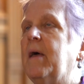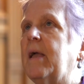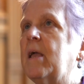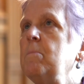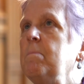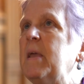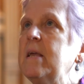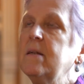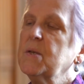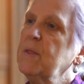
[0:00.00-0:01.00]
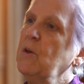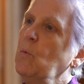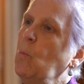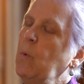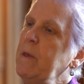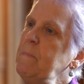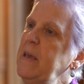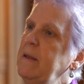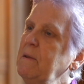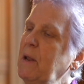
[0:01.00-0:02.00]
It means that
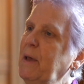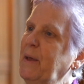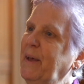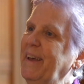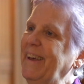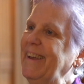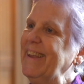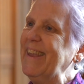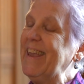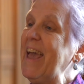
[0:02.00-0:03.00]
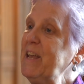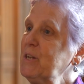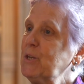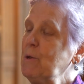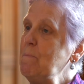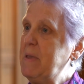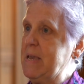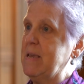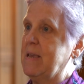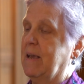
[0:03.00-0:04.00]
women get
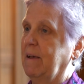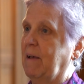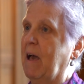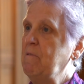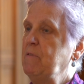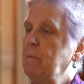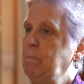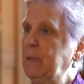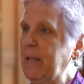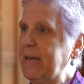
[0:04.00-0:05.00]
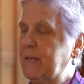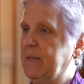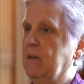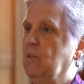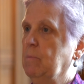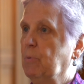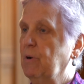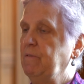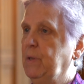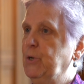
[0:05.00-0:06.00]
to have the blessing, the
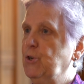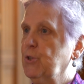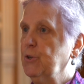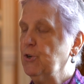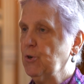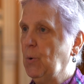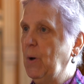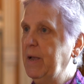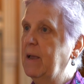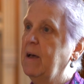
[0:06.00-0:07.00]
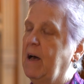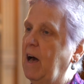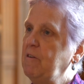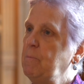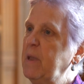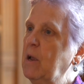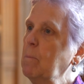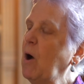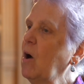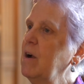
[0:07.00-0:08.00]
privilege, the joy of
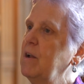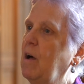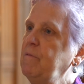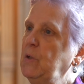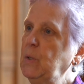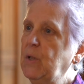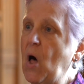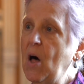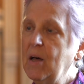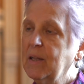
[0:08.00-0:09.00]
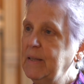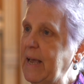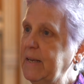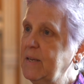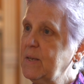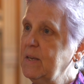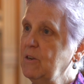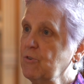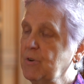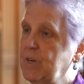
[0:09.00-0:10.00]
being part of a long legacy
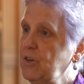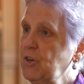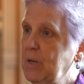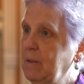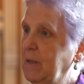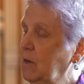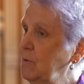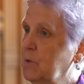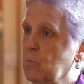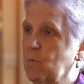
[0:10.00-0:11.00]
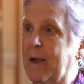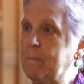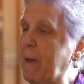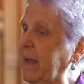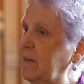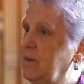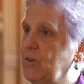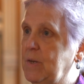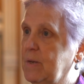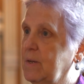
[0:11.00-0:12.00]
and tradition that goes right back to
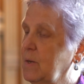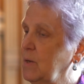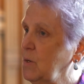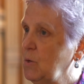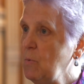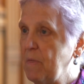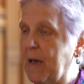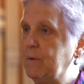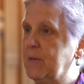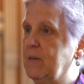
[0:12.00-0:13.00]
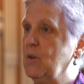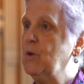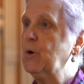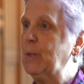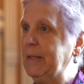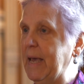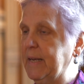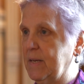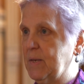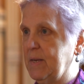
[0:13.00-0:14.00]
Jesus, a 2,000-year
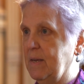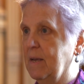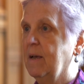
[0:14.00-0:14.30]
legacy